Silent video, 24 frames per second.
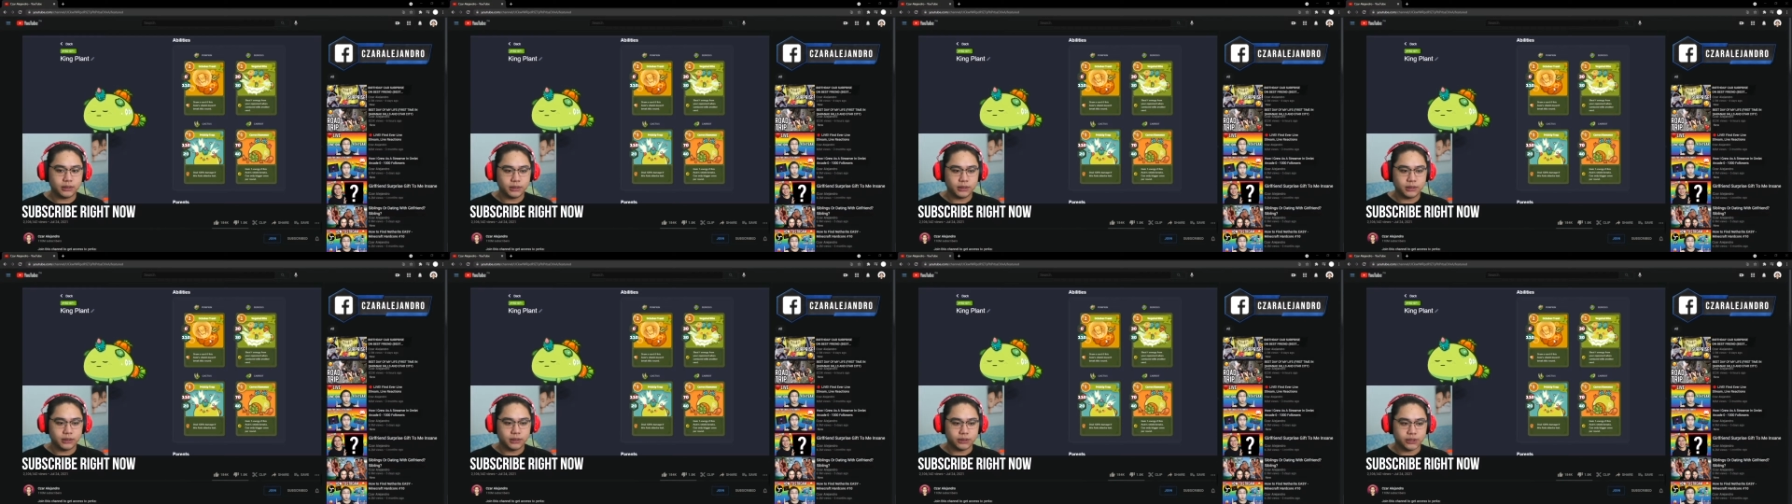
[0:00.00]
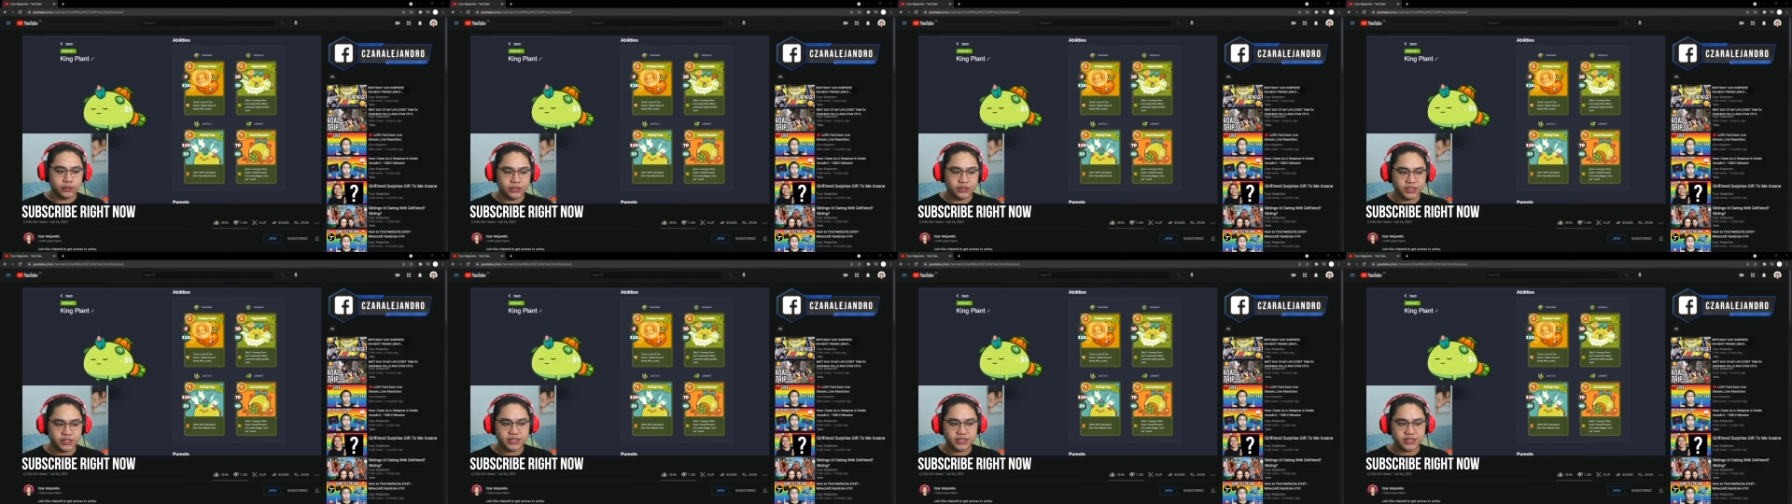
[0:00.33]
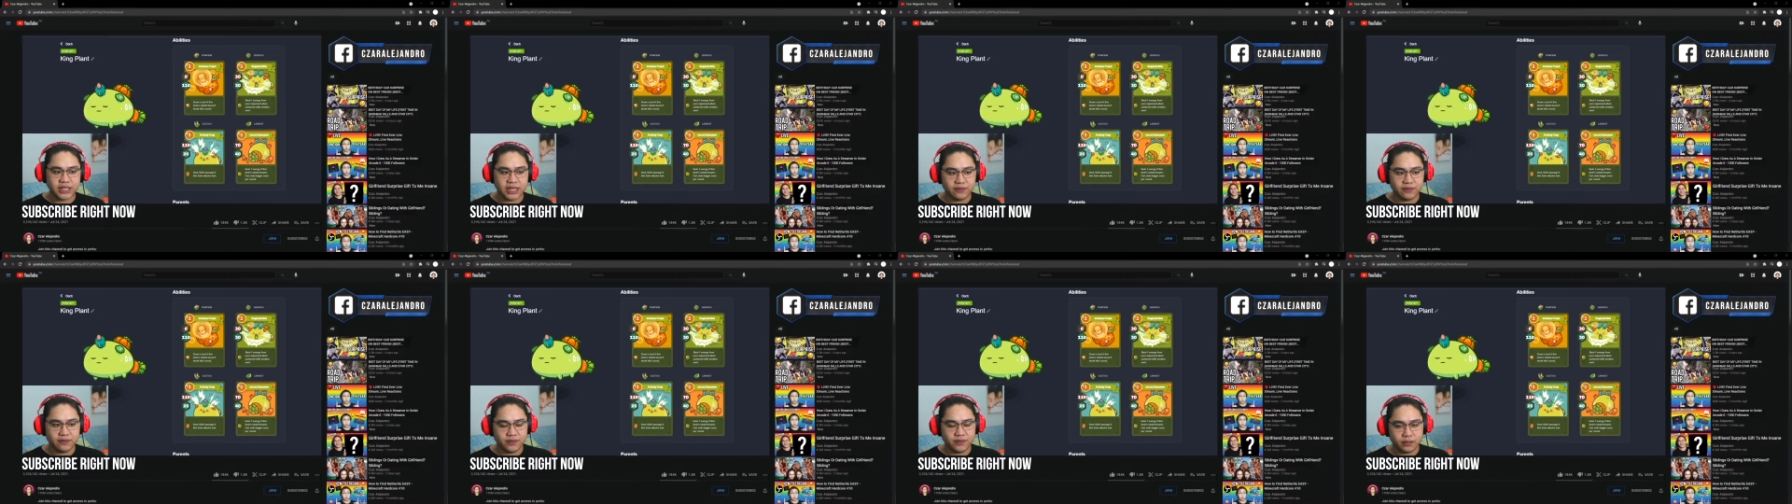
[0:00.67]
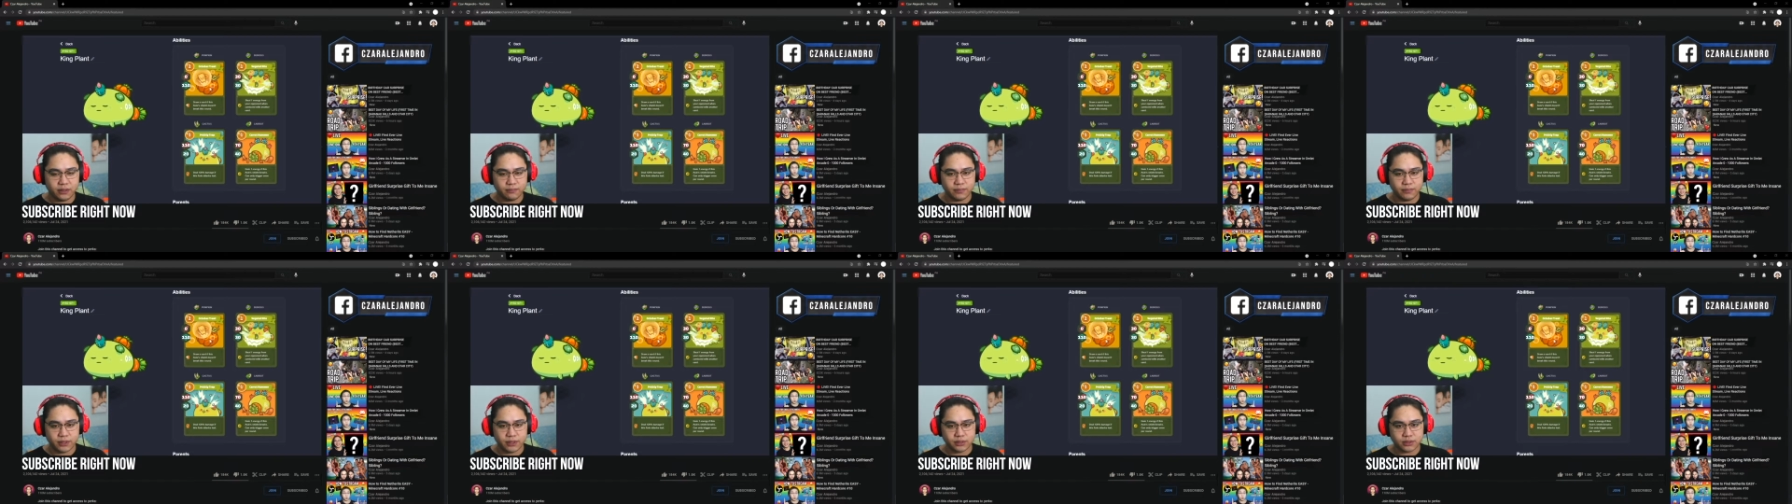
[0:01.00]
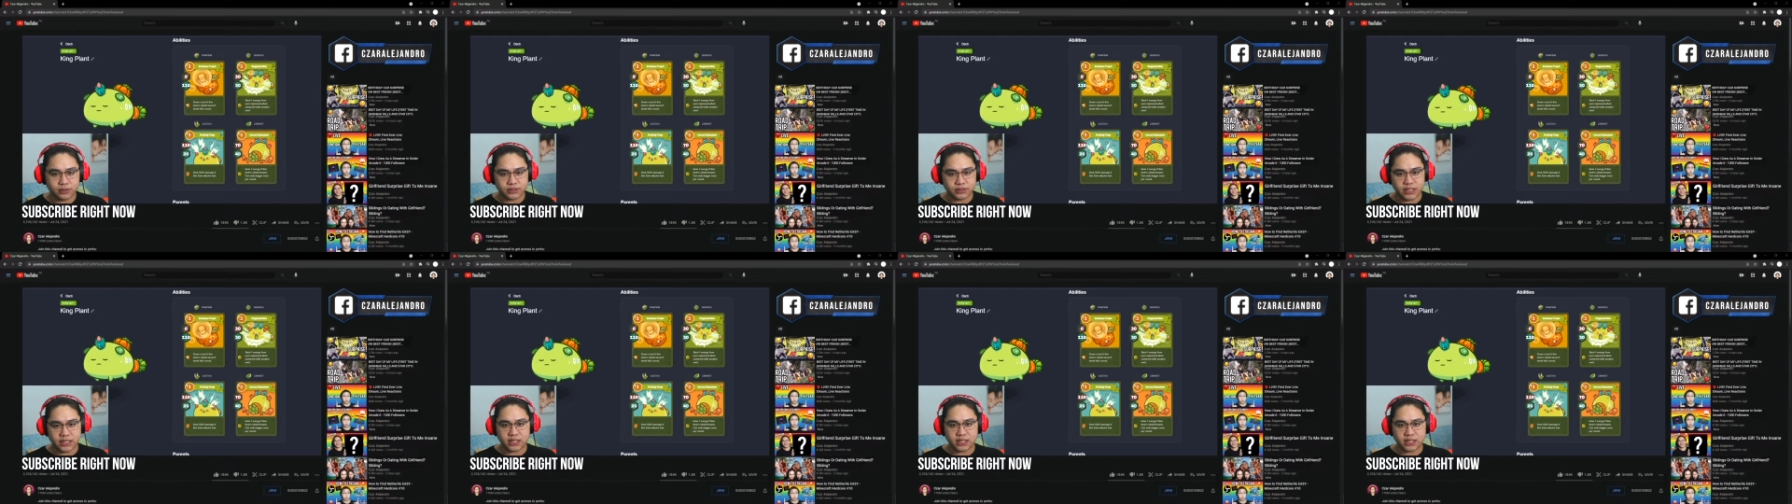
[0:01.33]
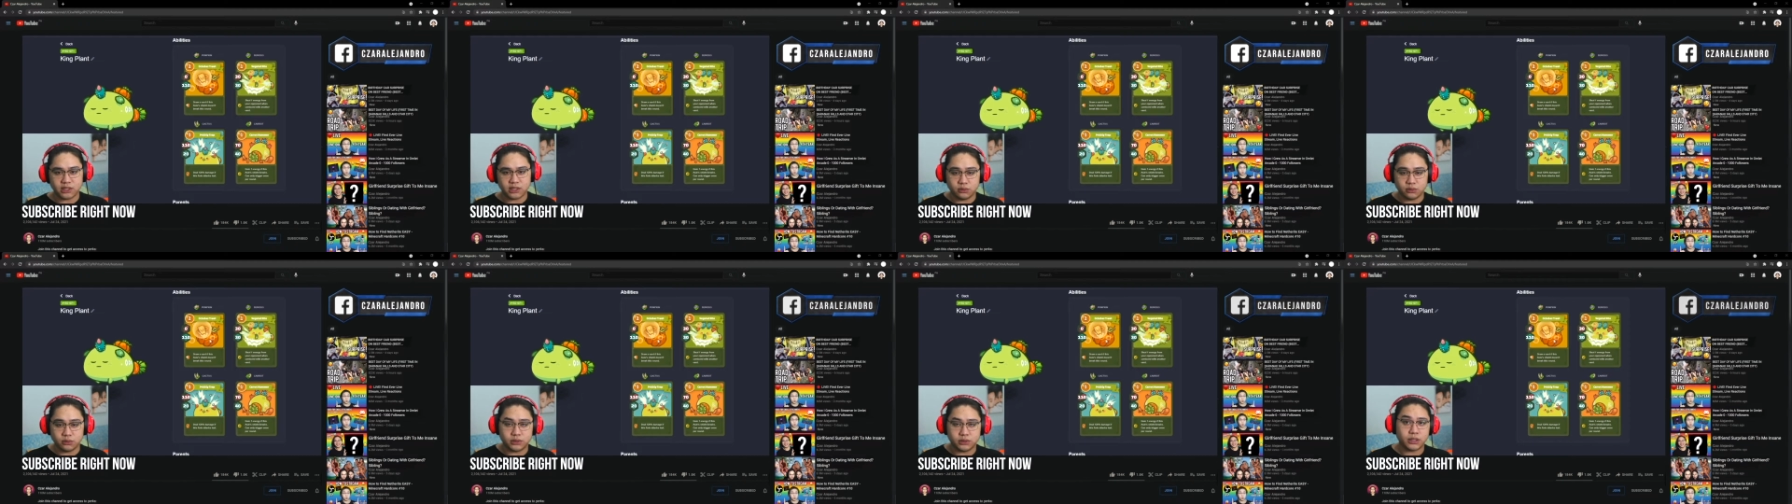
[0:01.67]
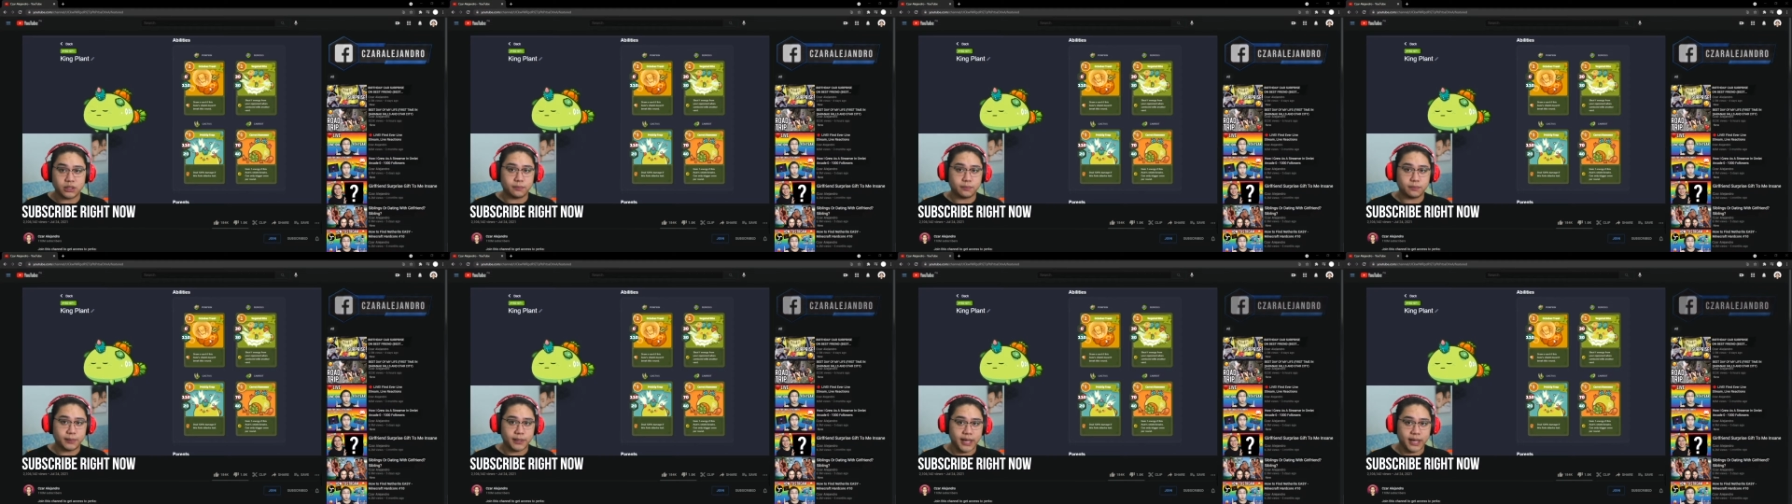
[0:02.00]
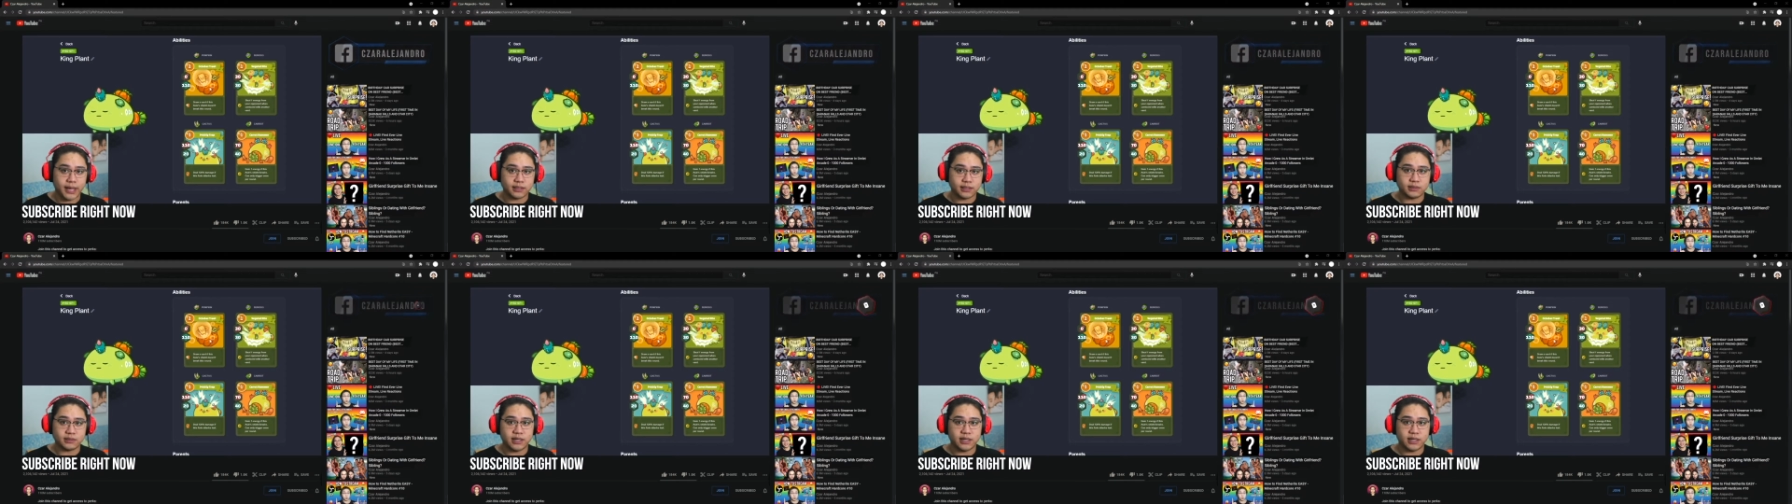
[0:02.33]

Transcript: they're just saving because they can lose their plant